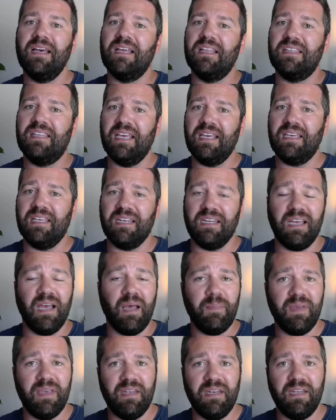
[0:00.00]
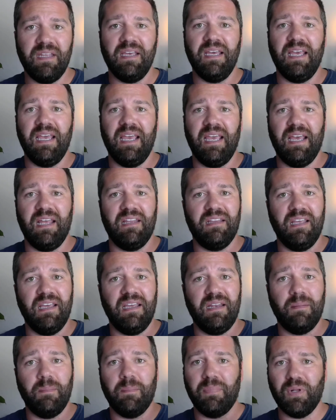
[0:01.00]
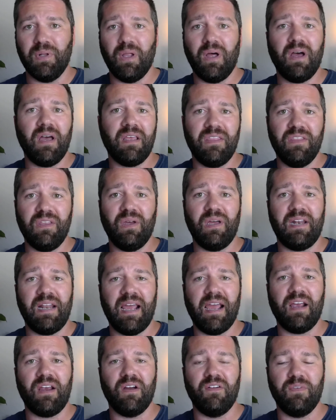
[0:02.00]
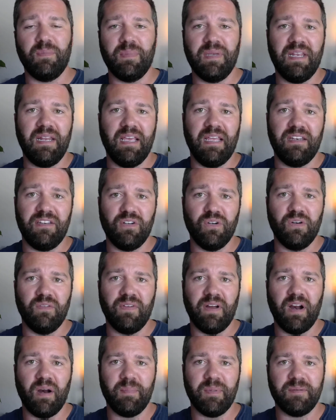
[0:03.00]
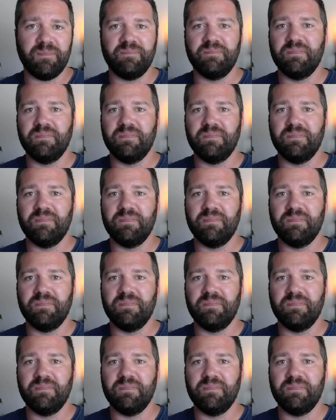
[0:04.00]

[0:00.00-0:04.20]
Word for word: they can come in and then block that hacker from getting into your environment.